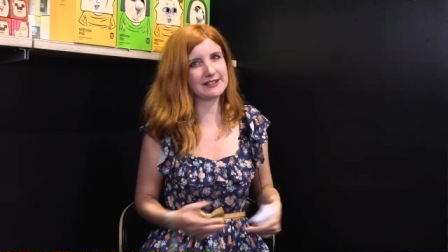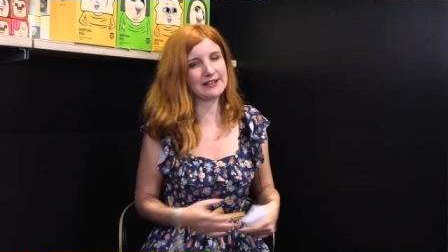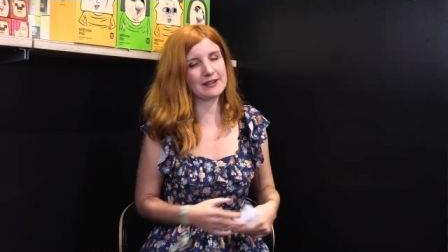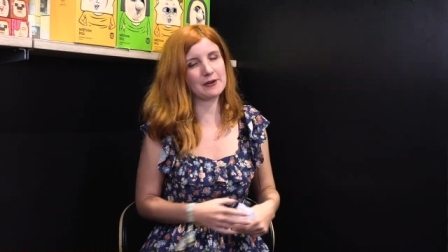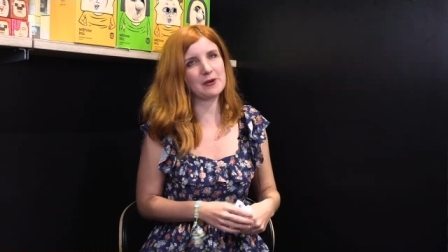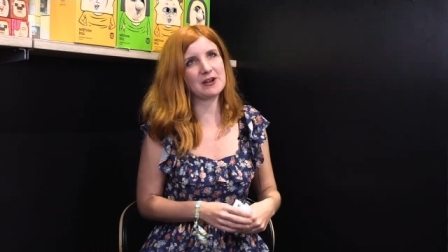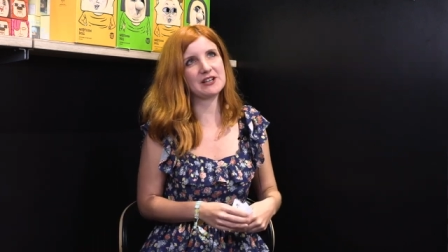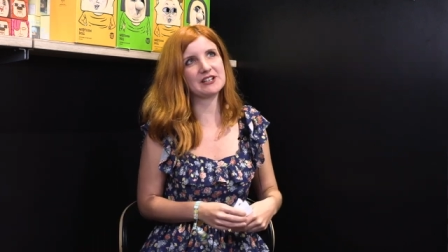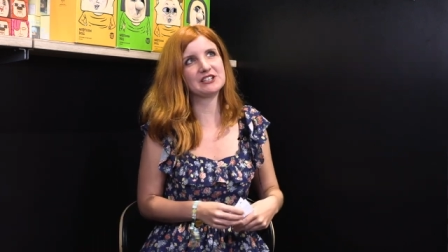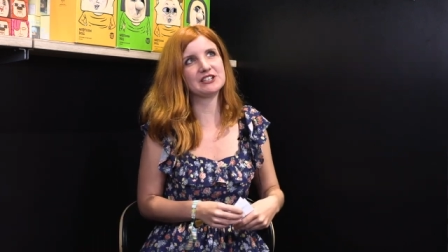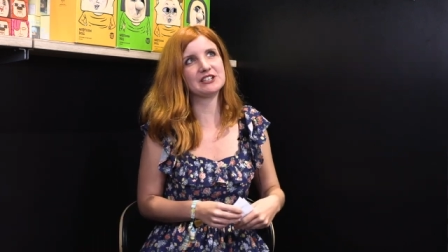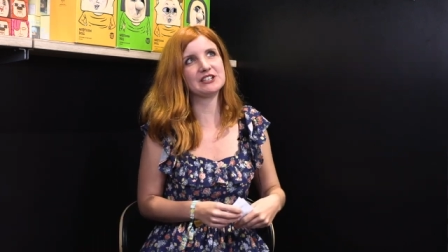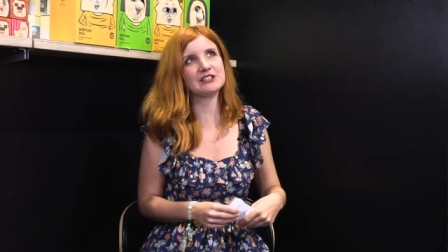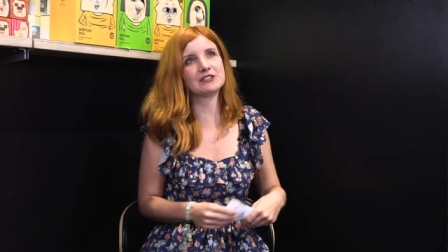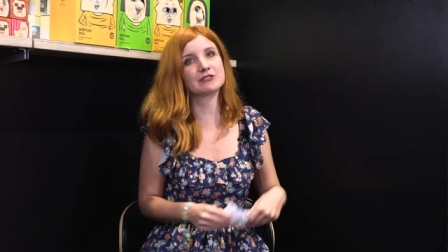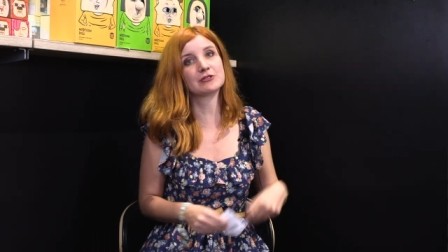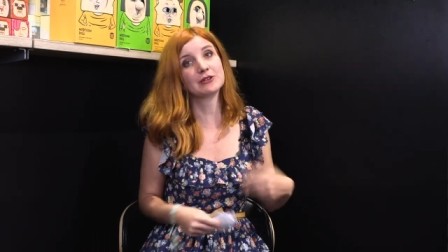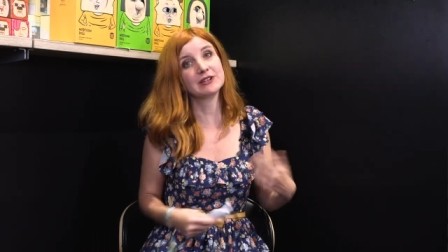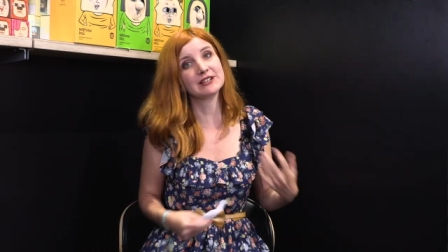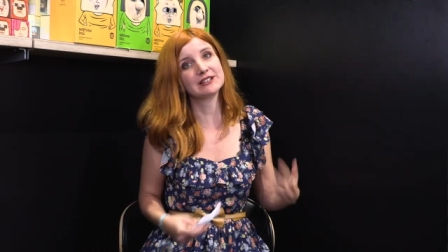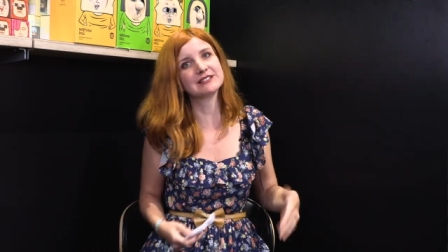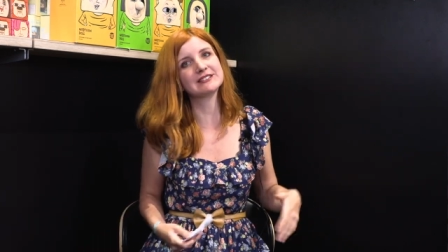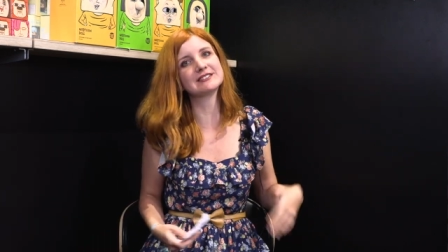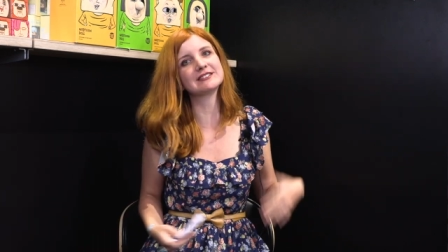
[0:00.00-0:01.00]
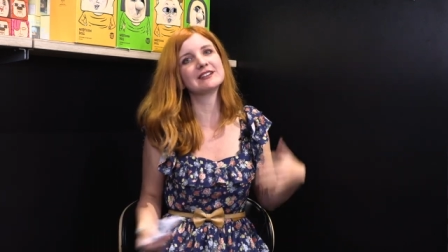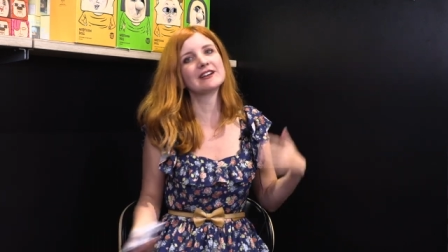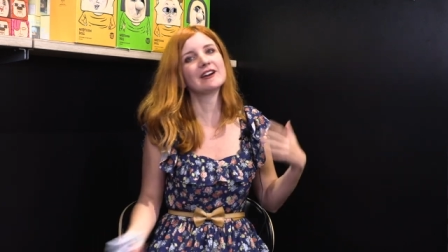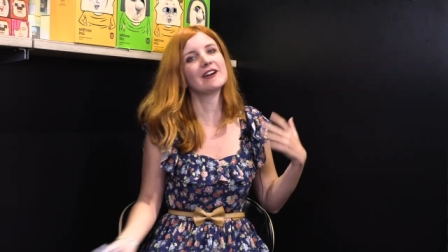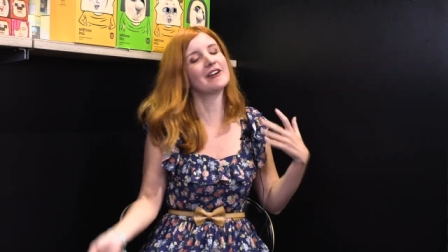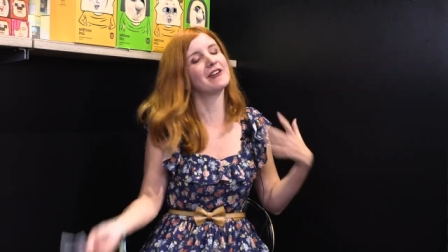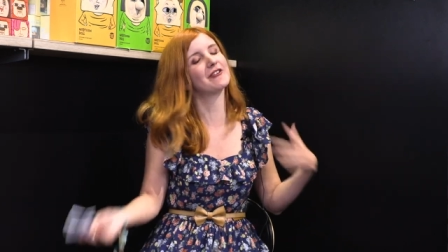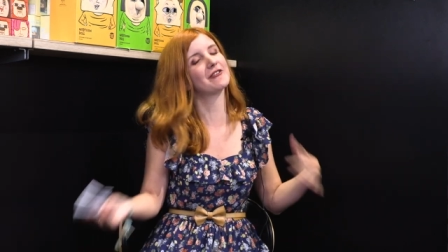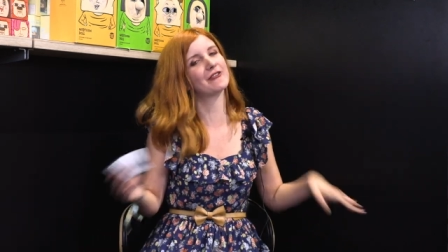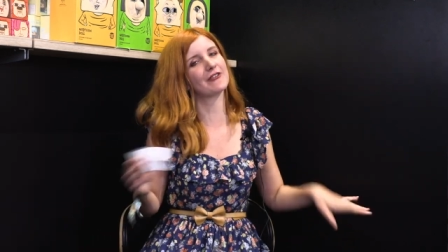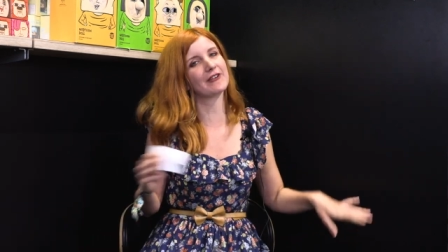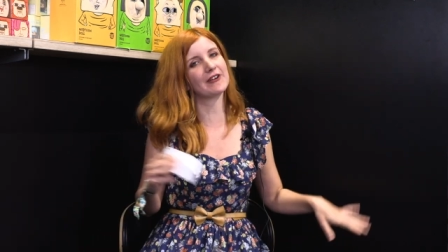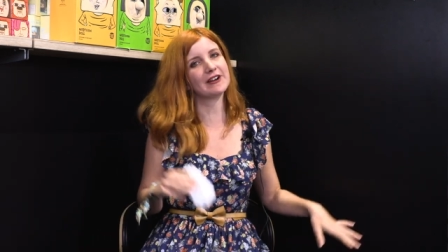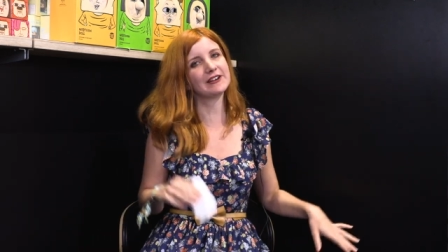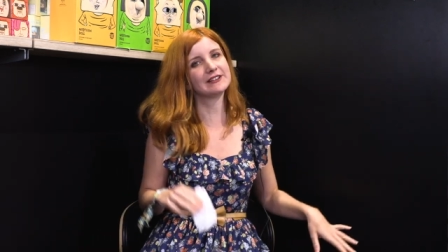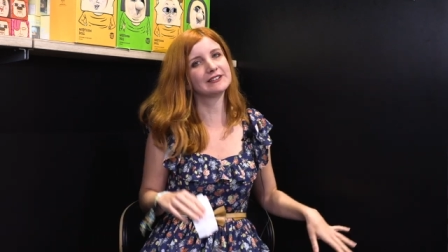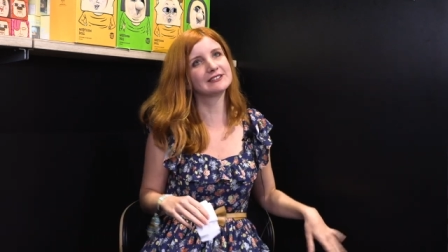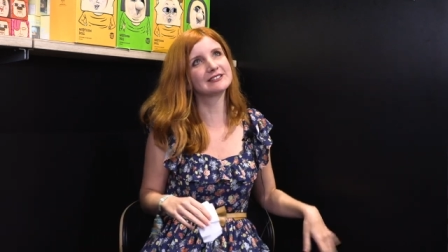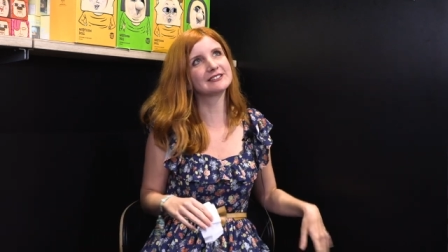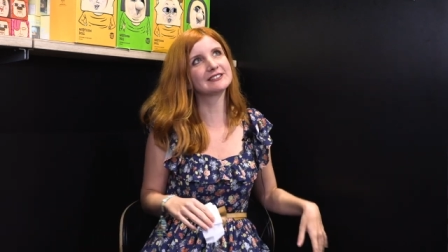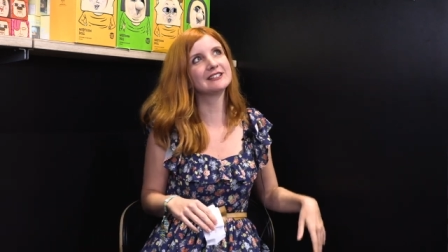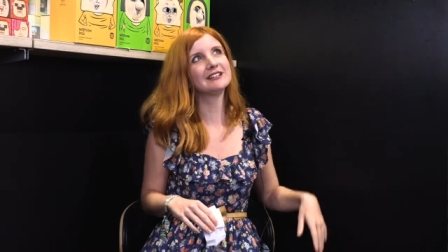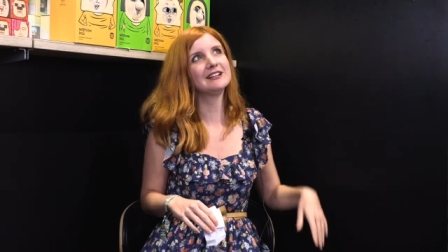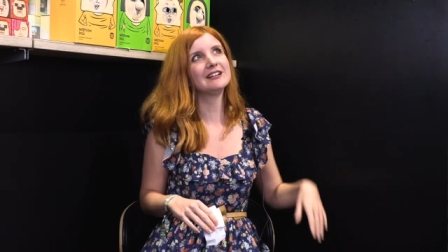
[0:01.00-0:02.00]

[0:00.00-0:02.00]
the way she treats her friends.